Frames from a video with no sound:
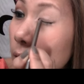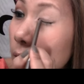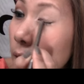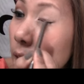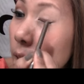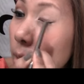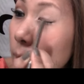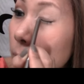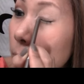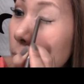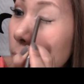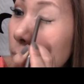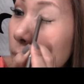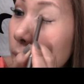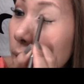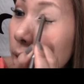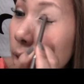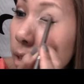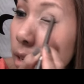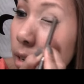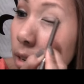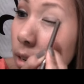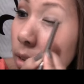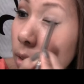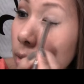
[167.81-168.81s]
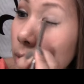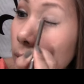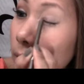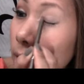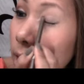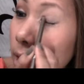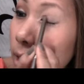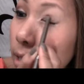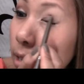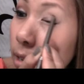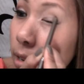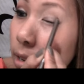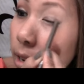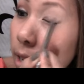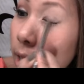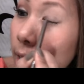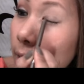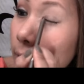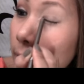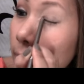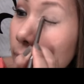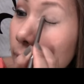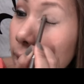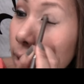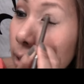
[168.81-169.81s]
Now I'm applying it to the
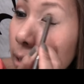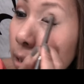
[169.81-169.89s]
entire